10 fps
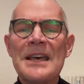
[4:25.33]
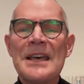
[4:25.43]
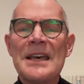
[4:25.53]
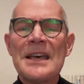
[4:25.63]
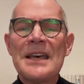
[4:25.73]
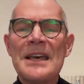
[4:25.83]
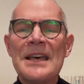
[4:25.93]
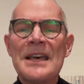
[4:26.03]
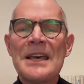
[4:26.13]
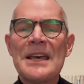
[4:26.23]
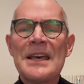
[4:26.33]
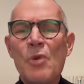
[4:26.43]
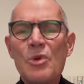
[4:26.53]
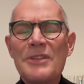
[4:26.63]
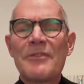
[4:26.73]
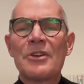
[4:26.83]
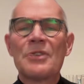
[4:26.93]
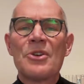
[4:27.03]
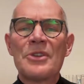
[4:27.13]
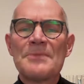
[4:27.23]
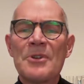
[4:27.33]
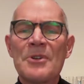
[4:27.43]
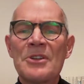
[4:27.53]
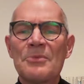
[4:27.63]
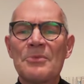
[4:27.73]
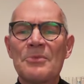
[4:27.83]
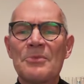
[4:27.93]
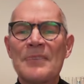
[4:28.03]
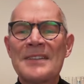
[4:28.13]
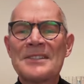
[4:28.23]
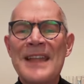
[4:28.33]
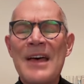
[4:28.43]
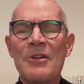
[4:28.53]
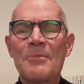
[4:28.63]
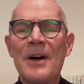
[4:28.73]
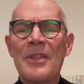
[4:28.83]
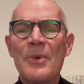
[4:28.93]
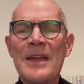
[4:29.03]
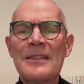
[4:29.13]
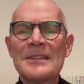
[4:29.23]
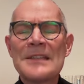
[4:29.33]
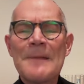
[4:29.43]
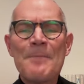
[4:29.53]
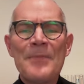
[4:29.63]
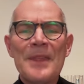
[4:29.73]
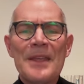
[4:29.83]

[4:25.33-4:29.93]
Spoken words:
And it's made more difficult, as your correspondent was saying just now, by the way that